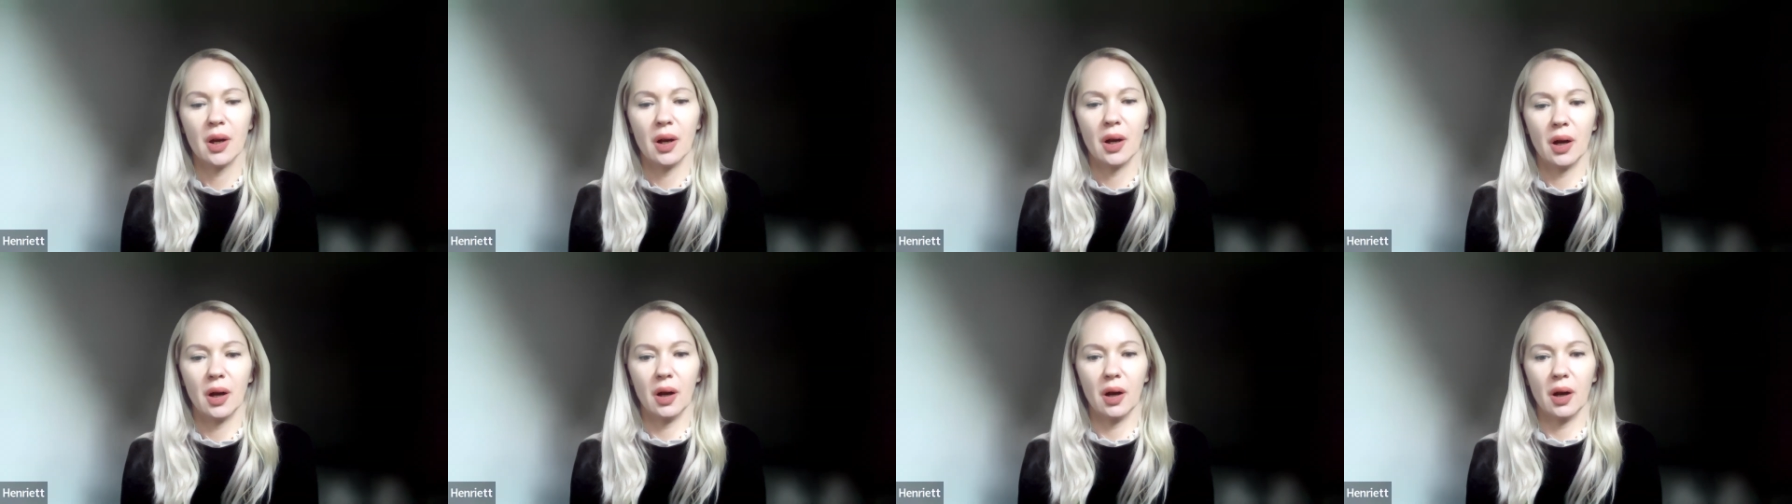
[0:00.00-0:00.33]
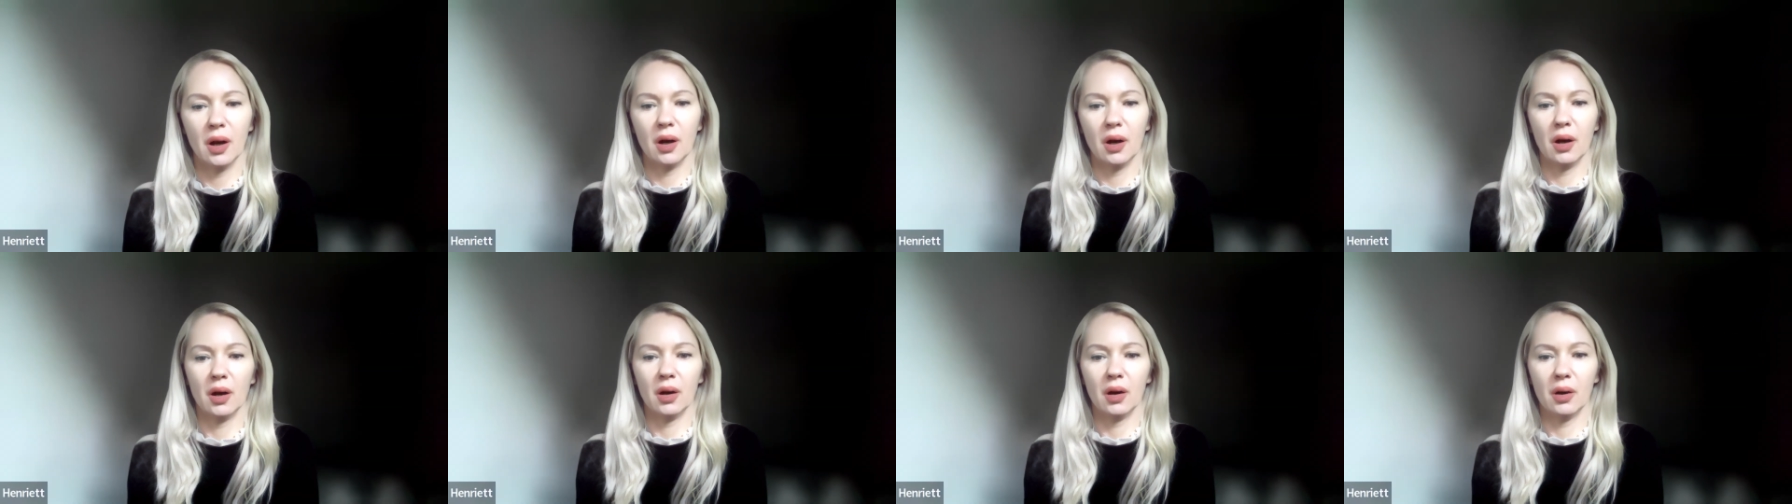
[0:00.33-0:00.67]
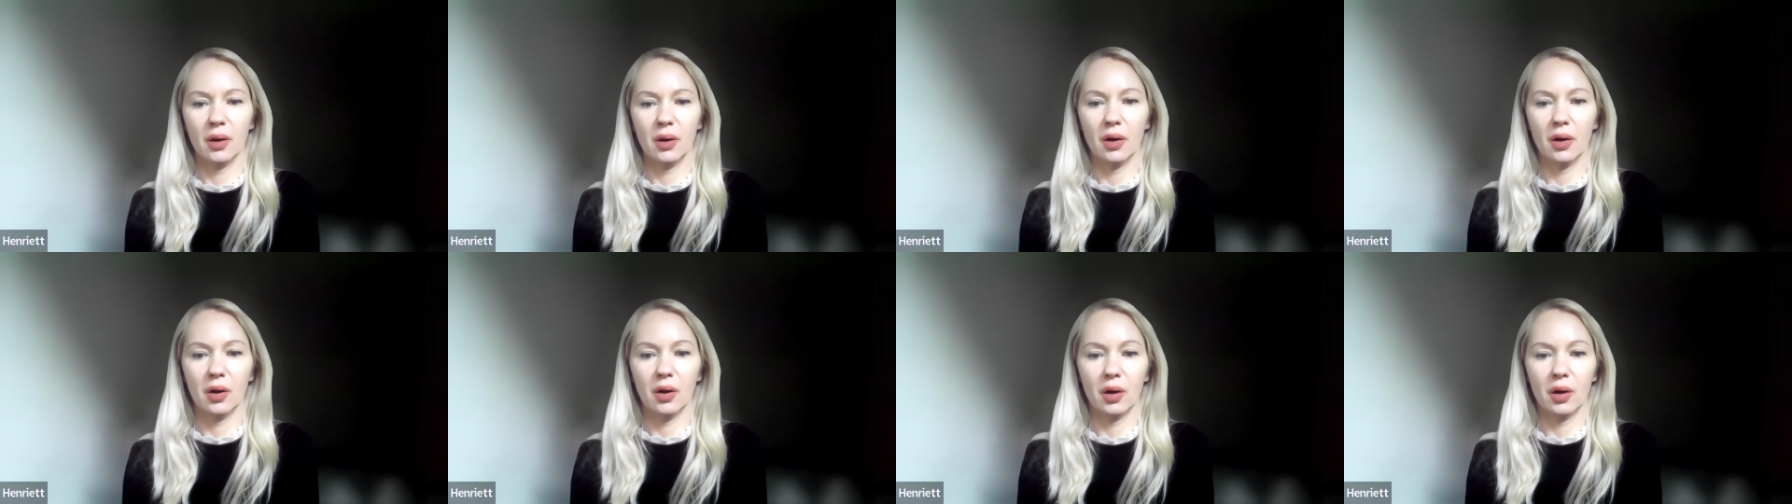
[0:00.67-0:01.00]
uh,
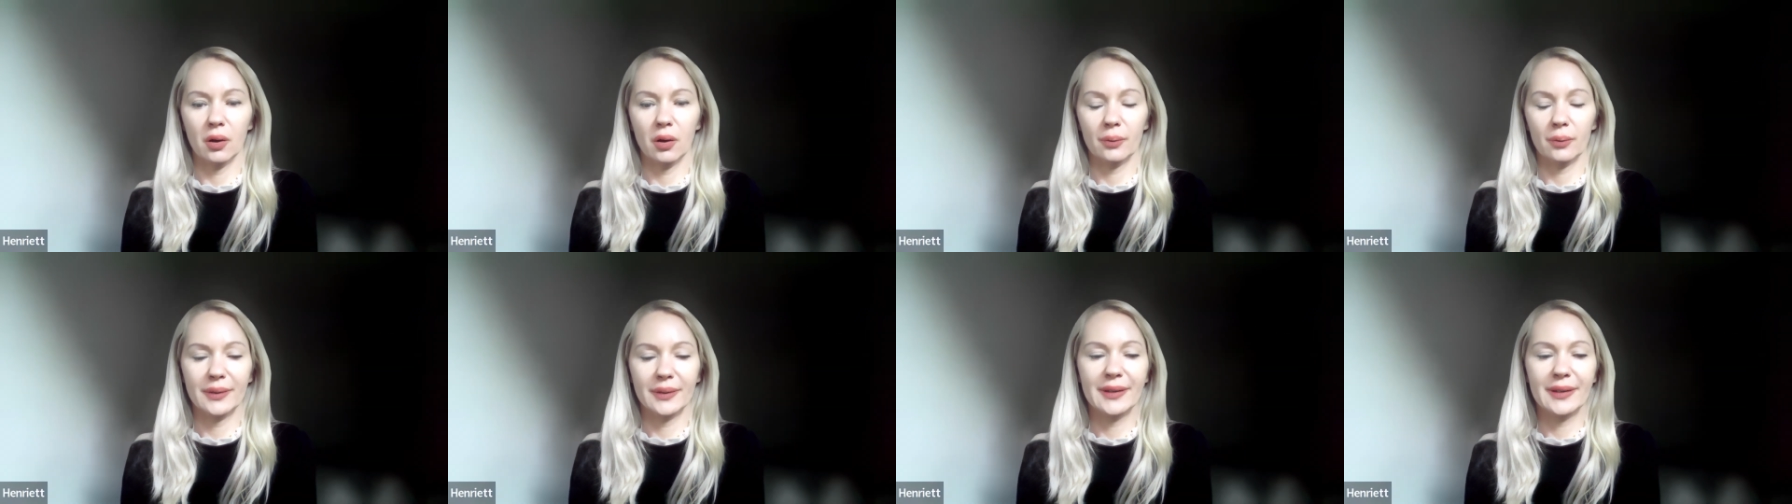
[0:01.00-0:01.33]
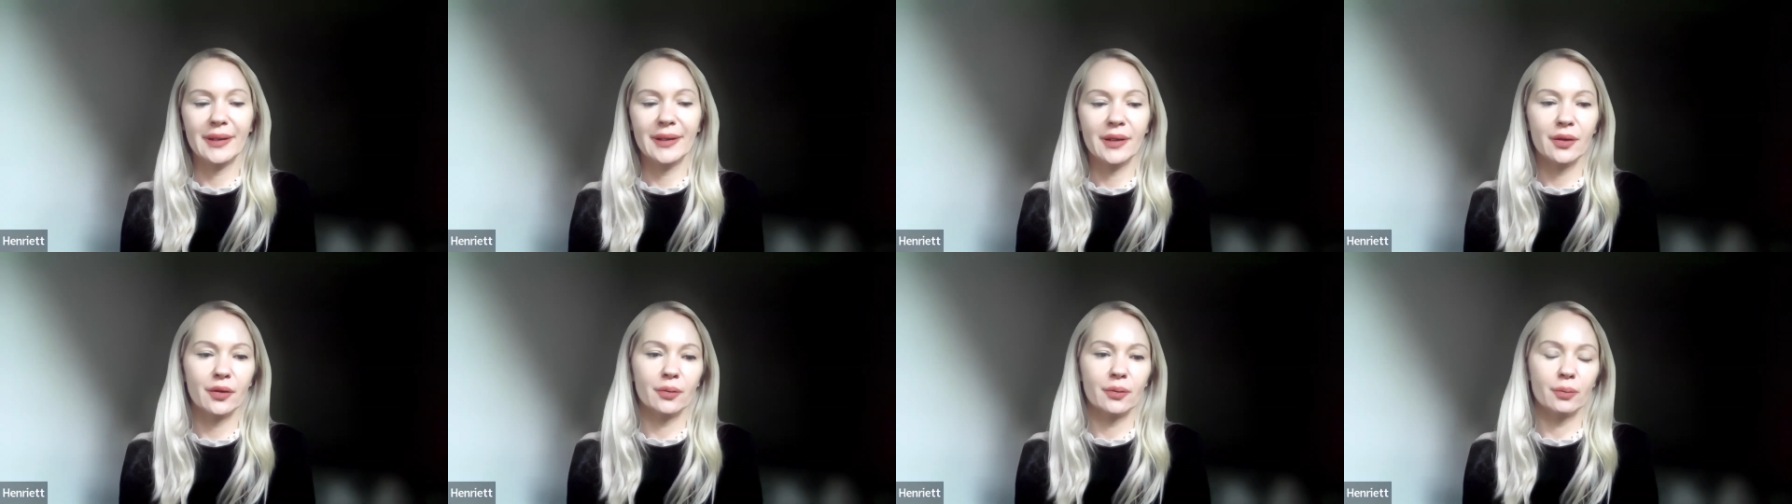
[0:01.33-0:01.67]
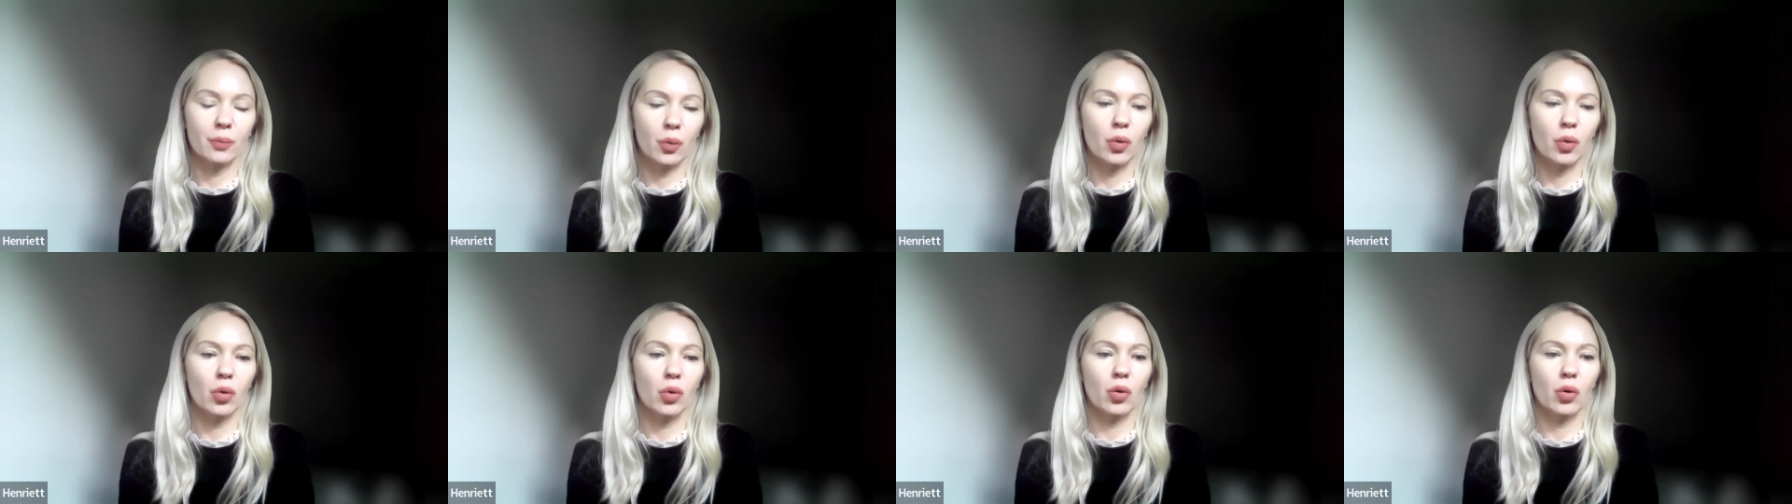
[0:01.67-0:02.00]
uh, hear
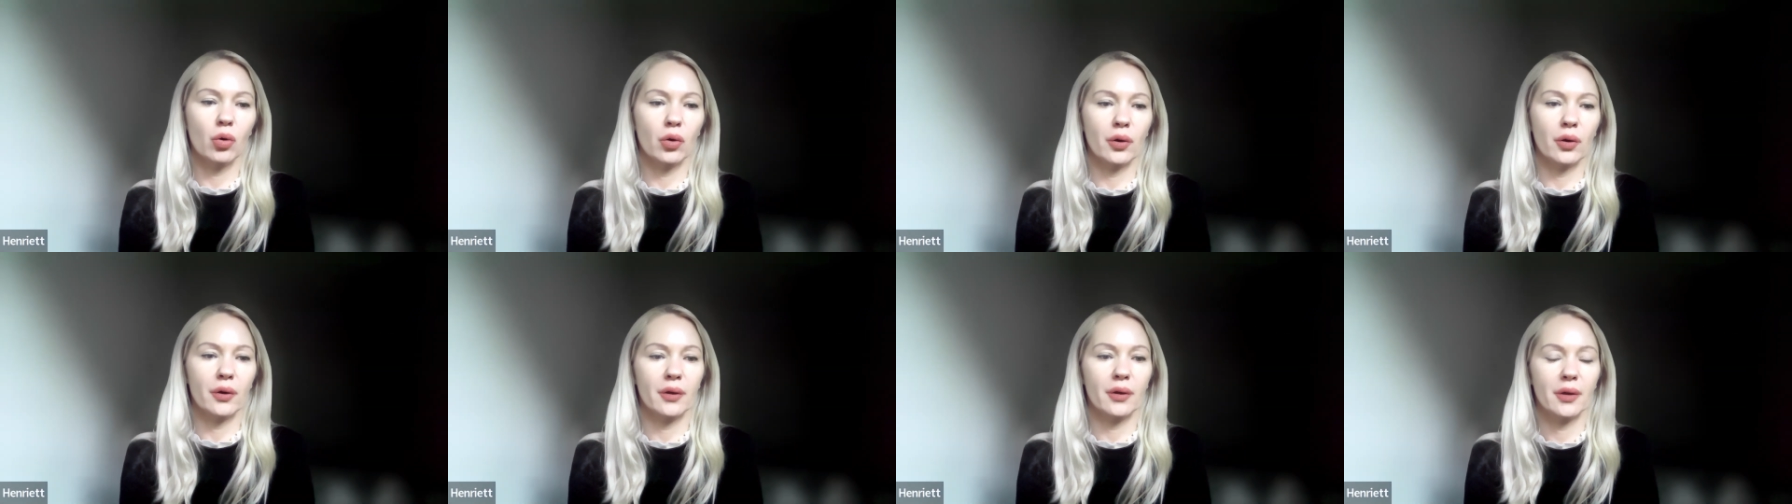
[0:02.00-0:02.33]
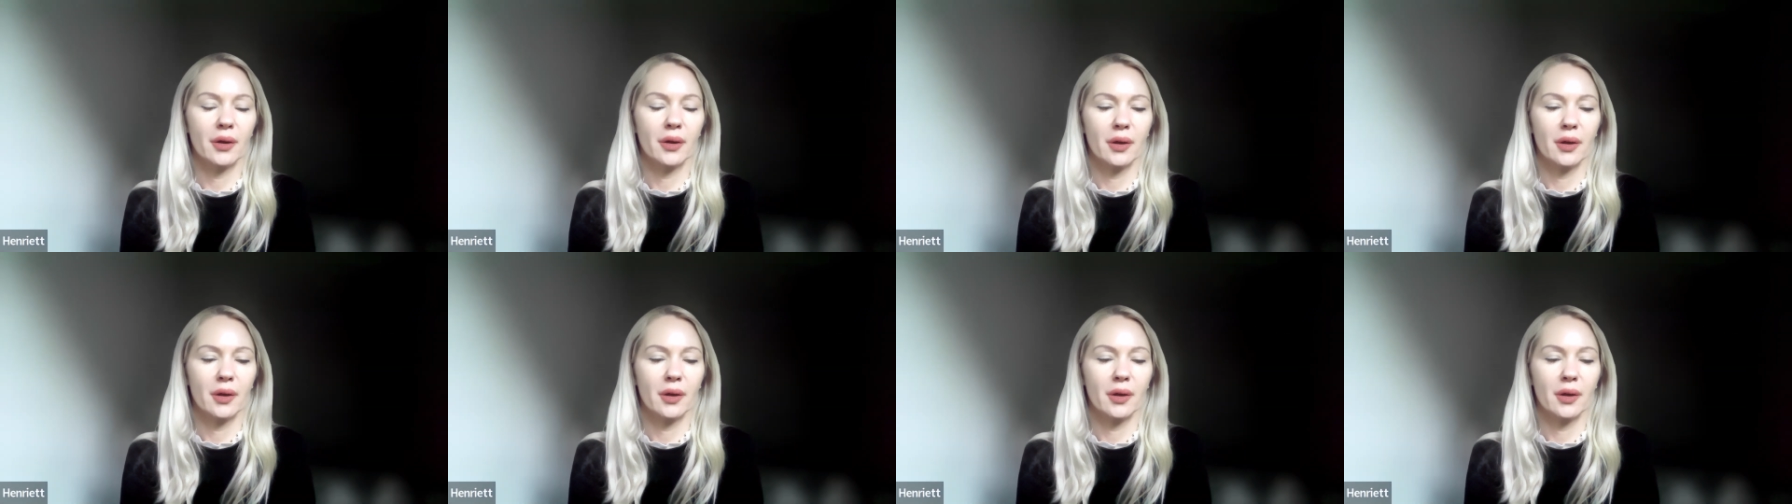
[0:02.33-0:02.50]
more.